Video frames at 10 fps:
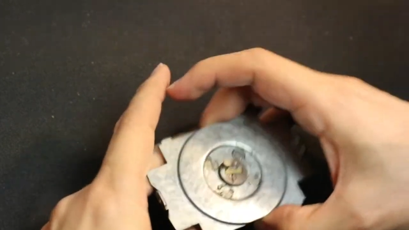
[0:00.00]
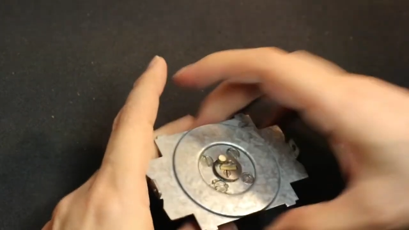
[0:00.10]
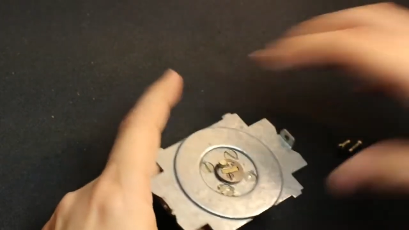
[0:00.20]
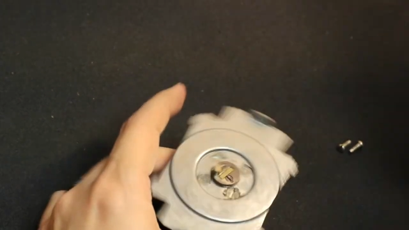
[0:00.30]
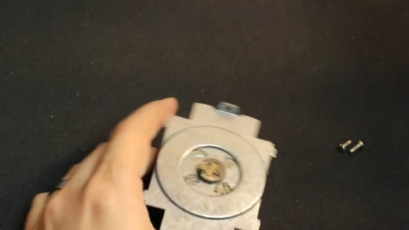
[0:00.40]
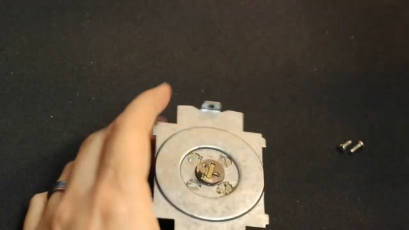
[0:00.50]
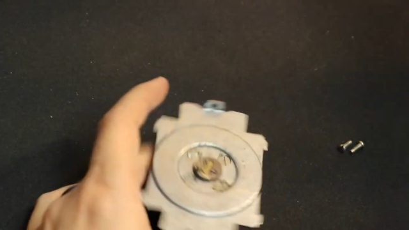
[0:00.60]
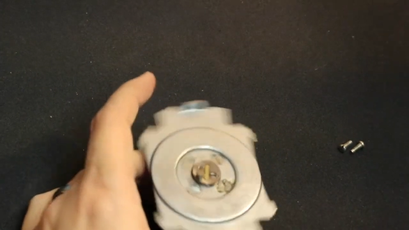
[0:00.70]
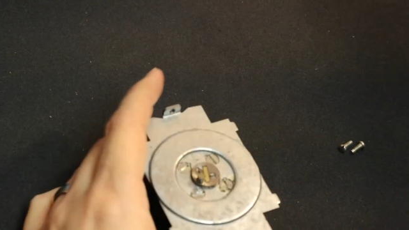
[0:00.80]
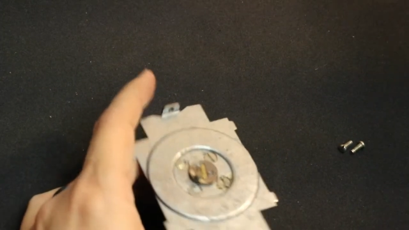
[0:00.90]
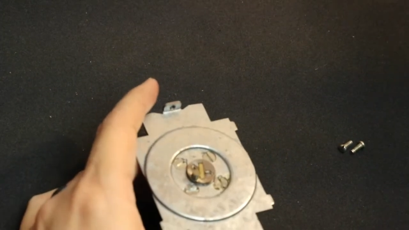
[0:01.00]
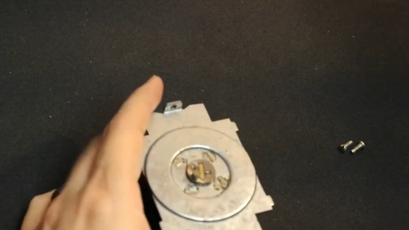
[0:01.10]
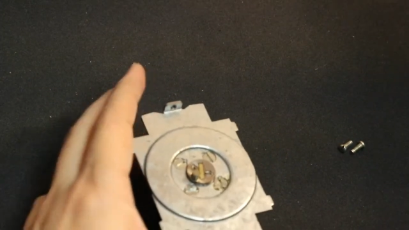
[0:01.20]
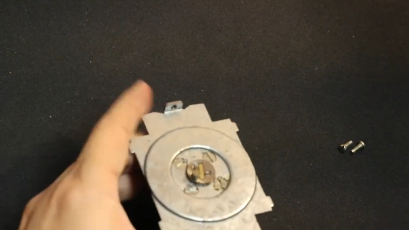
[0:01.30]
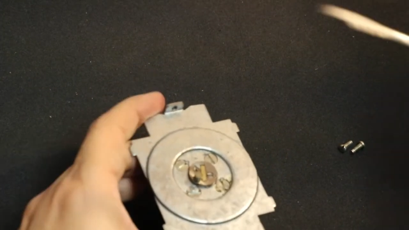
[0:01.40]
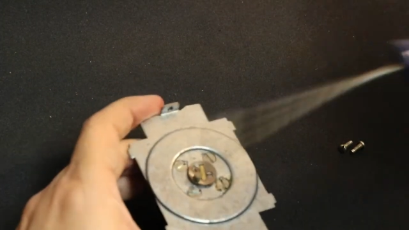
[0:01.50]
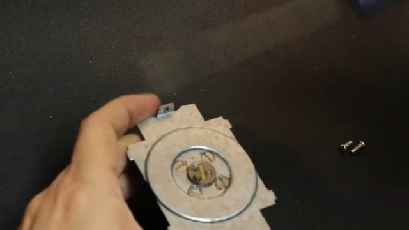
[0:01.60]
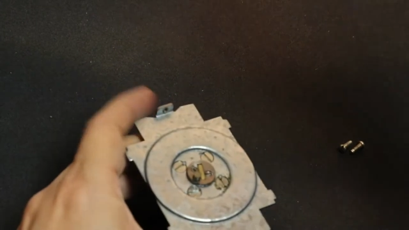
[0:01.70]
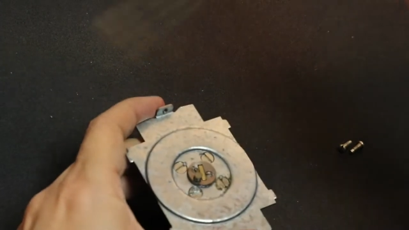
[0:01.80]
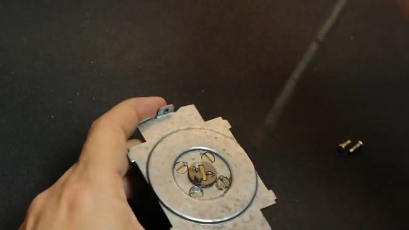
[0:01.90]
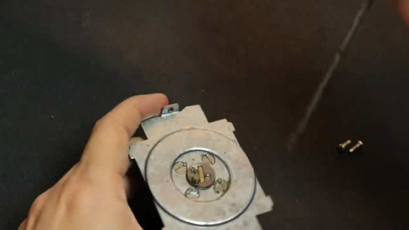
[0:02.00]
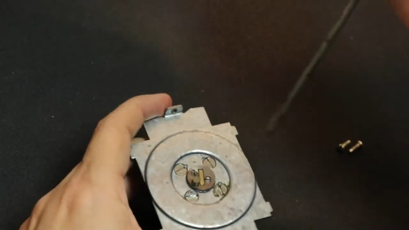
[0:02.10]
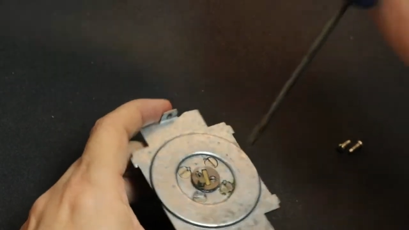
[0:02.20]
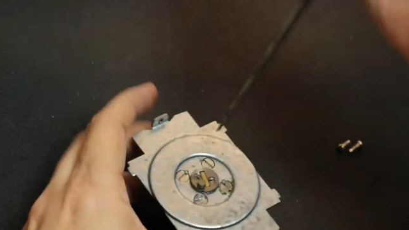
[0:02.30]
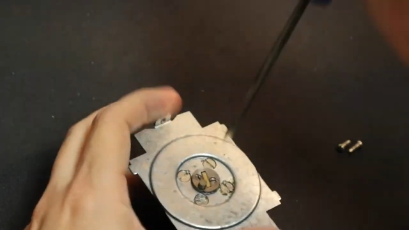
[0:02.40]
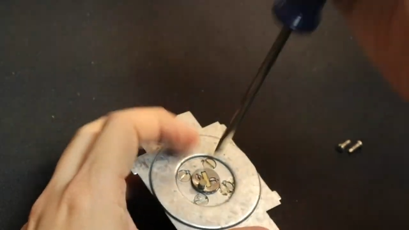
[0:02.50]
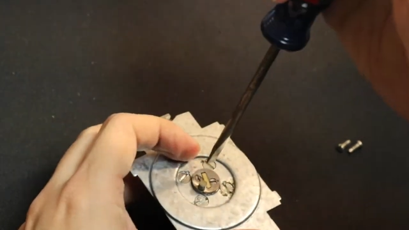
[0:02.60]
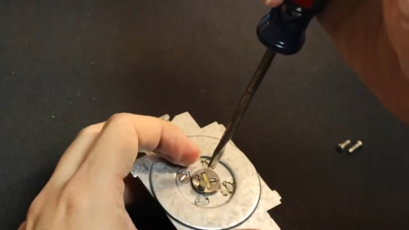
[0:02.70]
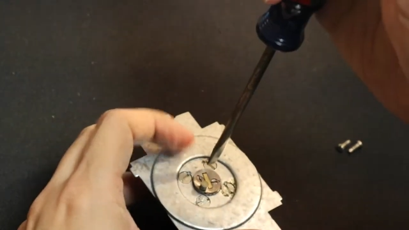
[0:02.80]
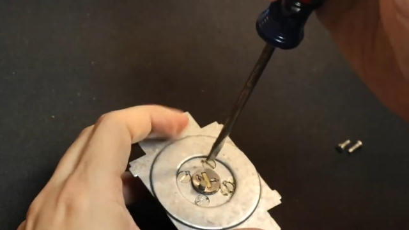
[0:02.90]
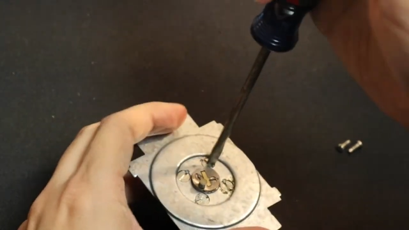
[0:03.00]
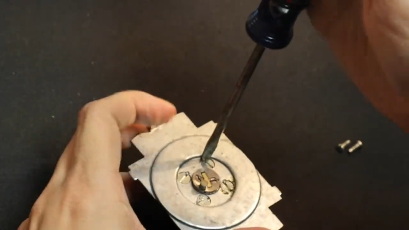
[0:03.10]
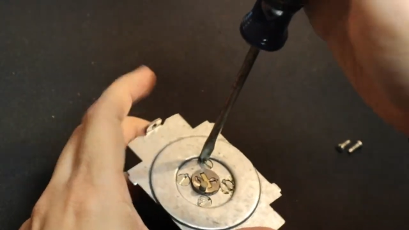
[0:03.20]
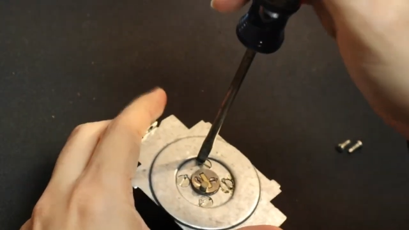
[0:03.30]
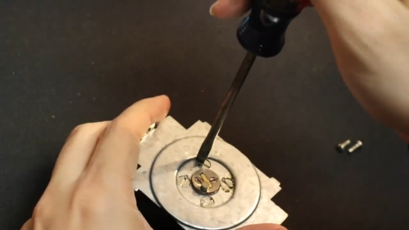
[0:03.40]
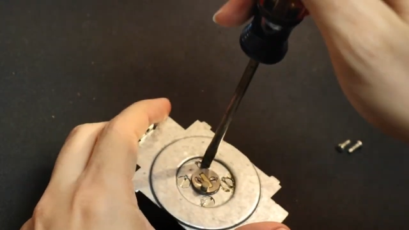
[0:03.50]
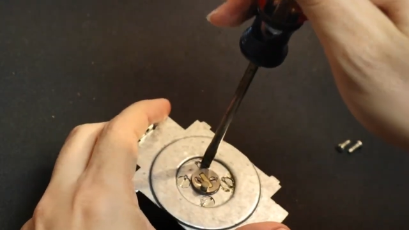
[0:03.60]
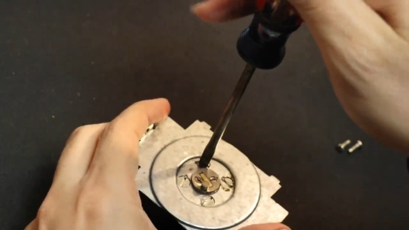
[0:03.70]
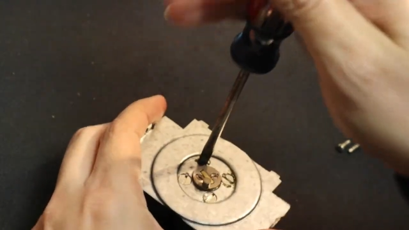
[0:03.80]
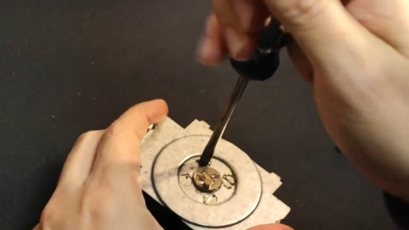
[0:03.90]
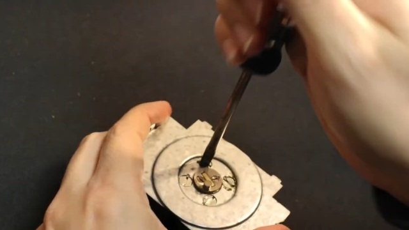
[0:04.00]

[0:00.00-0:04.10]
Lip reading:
No face is visible, so there are no lips to read.